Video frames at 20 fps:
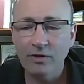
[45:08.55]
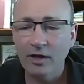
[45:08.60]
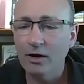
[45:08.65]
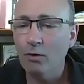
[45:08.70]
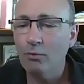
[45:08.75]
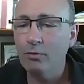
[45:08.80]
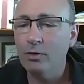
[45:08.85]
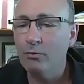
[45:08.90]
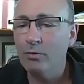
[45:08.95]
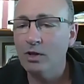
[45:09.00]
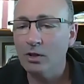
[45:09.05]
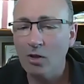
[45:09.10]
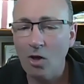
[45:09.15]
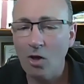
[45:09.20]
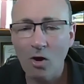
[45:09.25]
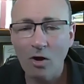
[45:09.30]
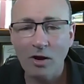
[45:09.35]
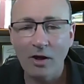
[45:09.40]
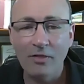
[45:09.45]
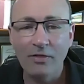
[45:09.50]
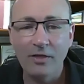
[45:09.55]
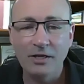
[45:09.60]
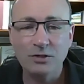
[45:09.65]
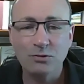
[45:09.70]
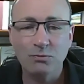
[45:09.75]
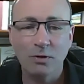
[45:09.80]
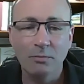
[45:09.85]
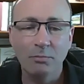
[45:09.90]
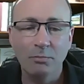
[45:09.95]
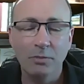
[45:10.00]
I know we went long on
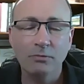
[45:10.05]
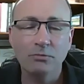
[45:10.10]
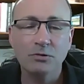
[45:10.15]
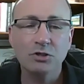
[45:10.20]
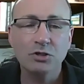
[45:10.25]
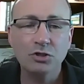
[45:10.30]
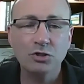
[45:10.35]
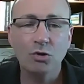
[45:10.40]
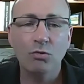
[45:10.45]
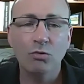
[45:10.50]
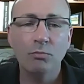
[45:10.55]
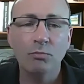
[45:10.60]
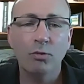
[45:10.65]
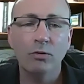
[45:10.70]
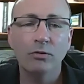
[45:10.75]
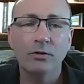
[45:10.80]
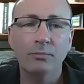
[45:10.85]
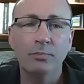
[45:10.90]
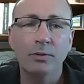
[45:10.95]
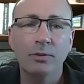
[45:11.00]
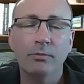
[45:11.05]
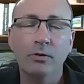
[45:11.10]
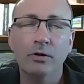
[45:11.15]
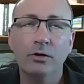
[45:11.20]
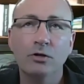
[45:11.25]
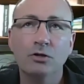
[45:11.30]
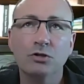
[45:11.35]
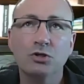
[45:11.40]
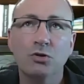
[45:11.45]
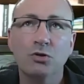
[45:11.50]
this one, but it was so important that people hear
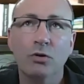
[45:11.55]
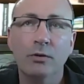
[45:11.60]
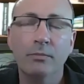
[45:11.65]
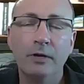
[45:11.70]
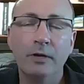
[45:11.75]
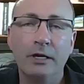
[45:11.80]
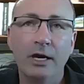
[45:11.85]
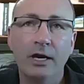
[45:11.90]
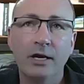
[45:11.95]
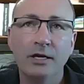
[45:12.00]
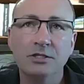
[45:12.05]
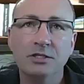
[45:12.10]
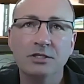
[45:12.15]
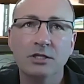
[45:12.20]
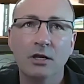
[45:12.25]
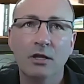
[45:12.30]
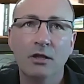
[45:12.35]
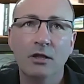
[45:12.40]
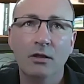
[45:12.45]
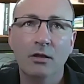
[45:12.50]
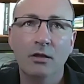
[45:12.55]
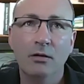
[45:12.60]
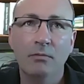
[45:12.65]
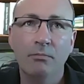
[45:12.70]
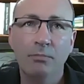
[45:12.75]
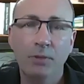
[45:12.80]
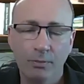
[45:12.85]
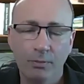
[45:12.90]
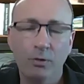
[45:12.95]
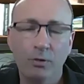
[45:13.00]
your story, because
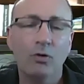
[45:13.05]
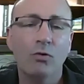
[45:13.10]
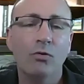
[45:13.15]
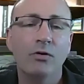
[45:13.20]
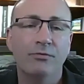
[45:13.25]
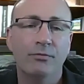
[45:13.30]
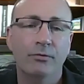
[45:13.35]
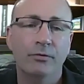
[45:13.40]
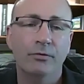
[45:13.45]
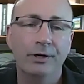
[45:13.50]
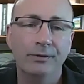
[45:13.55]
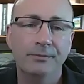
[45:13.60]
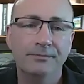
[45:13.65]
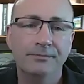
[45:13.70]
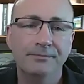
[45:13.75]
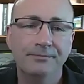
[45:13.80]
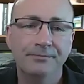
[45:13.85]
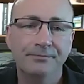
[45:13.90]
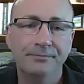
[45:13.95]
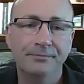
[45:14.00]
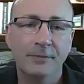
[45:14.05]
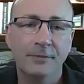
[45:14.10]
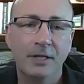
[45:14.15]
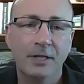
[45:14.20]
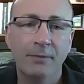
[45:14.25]
people are going through it, and